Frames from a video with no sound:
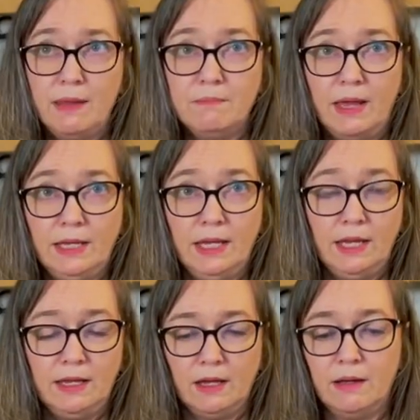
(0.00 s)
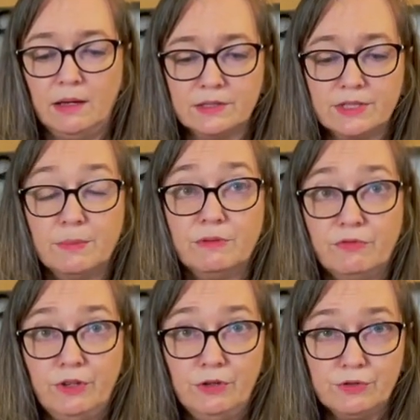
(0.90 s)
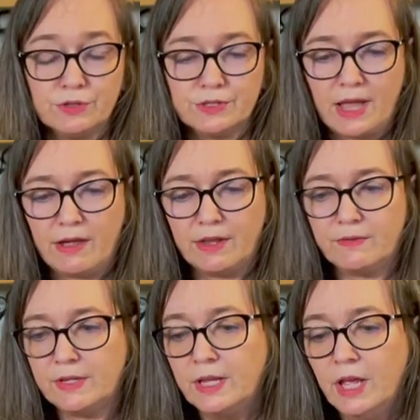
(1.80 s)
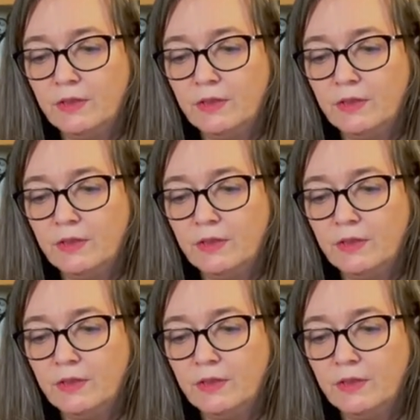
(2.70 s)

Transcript: and making uh, some infusions out of it.